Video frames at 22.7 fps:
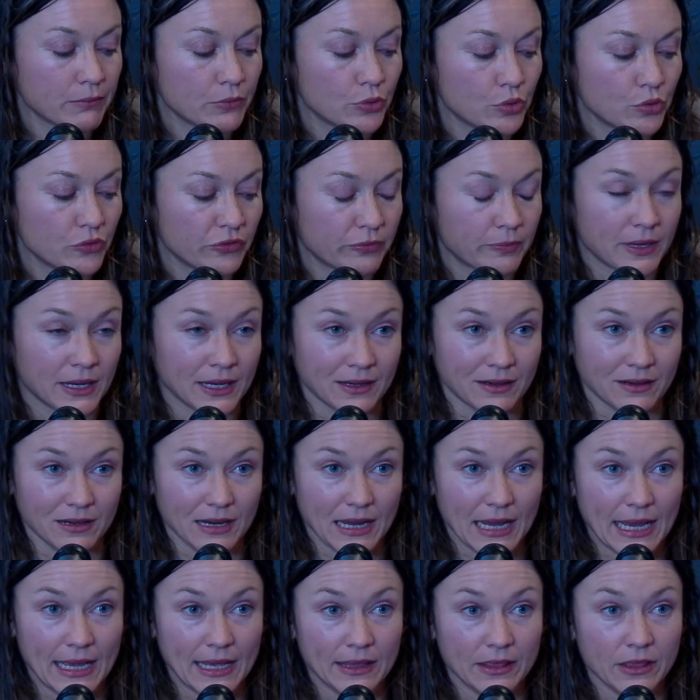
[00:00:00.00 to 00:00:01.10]
movement.
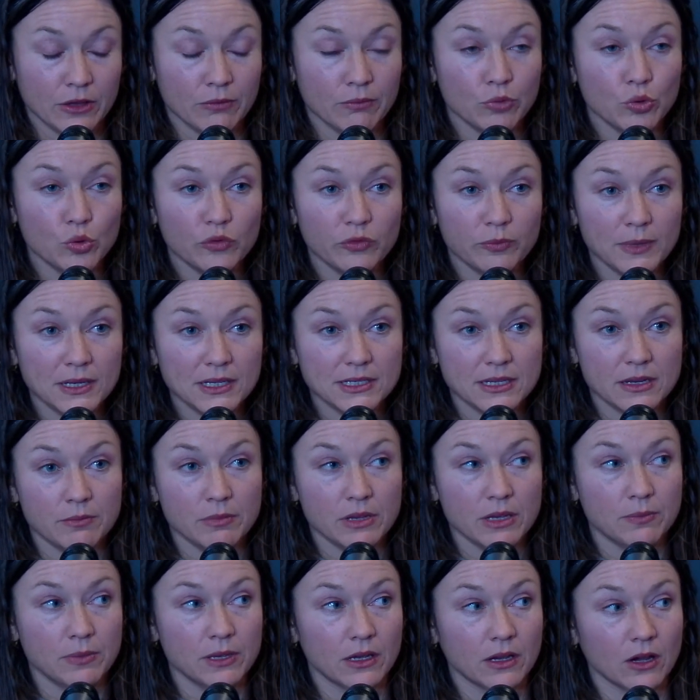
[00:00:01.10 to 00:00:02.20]
And the movement to
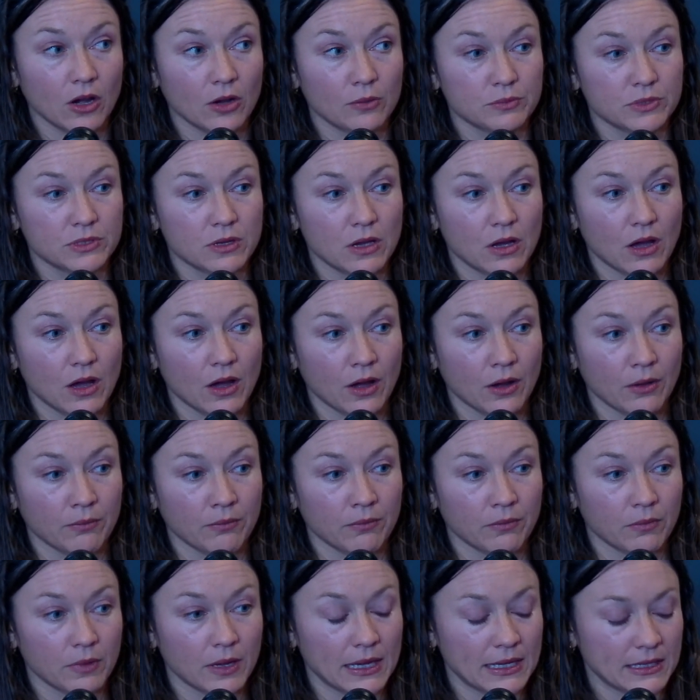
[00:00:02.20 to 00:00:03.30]
me becomes,
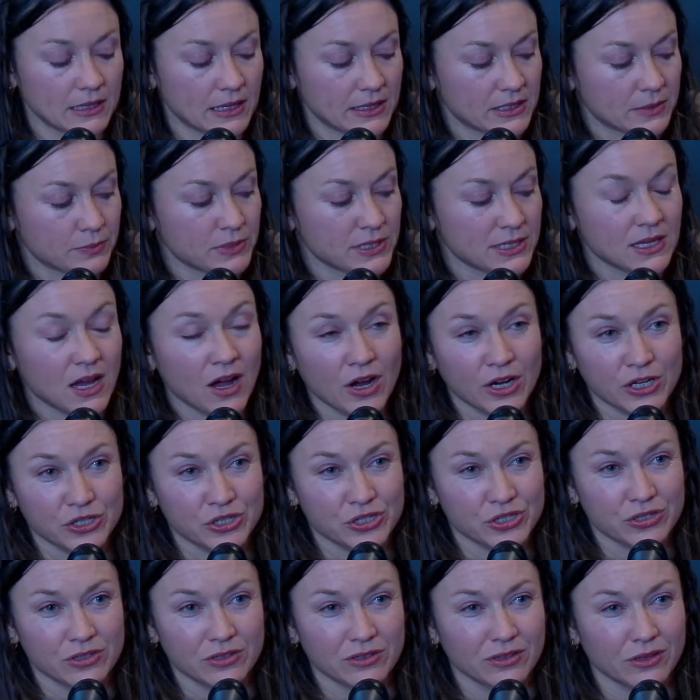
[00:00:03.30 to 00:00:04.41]
it's
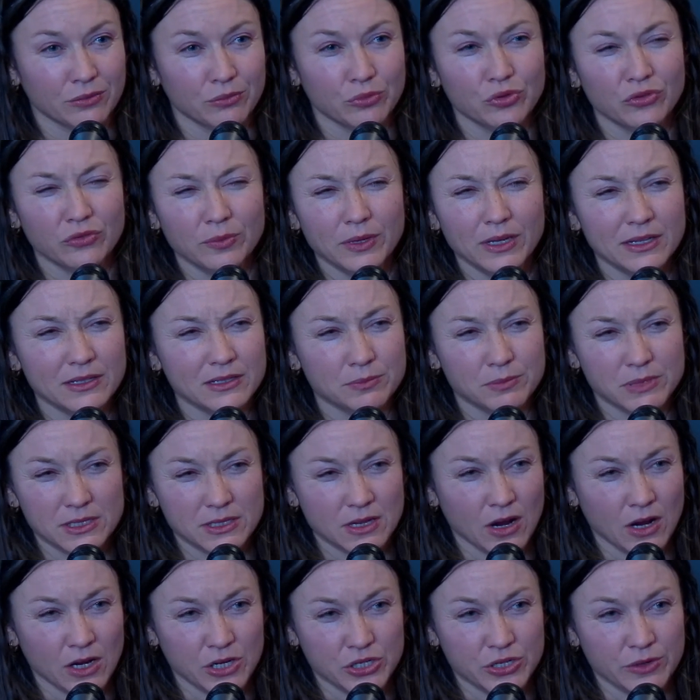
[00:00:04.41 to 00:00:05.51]
massage. The movement is
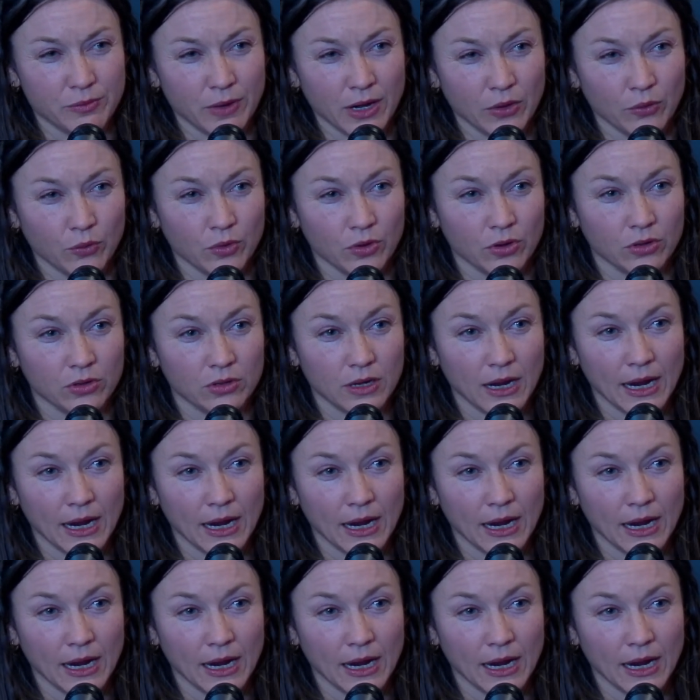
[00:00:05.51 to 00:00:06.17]
massage in my world.